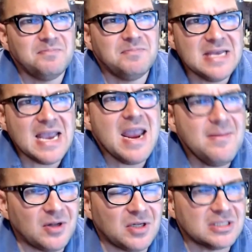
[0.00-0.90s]
be
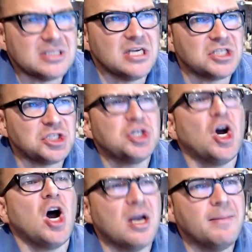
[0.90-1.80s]
able to
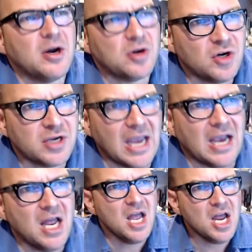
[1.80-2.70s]
talk about
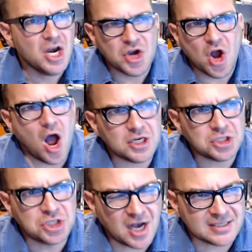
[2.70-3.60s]
cooking not
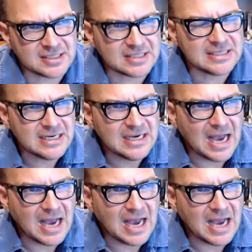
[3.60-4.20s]
just